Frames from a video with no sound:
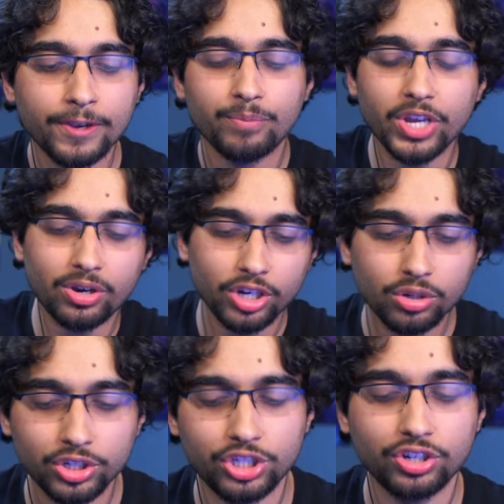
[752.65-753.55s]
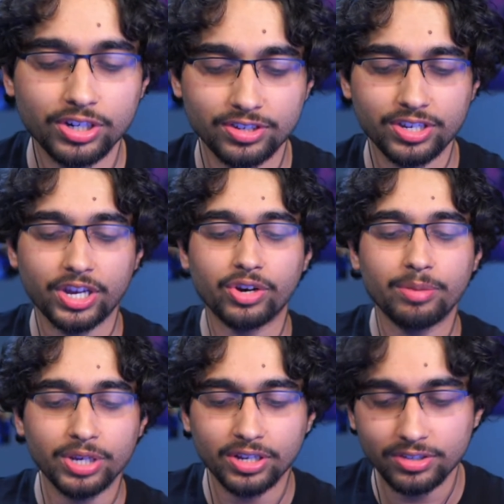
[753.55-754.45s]
Now, I know what you're going to say, right?
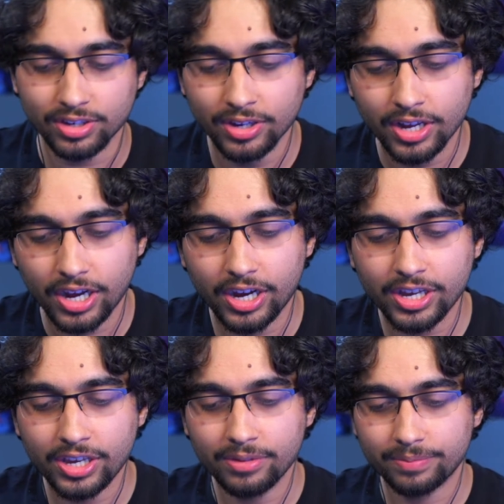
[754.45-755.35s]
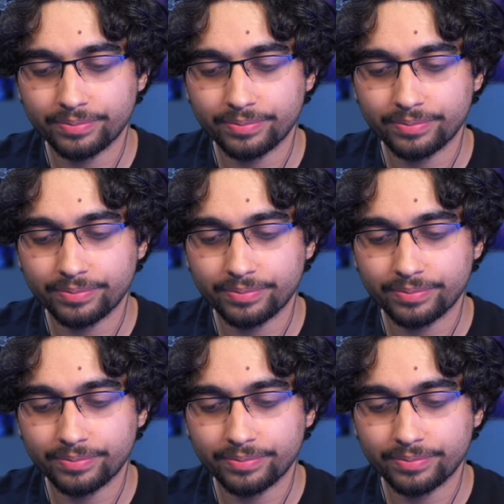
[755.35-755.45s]
Because I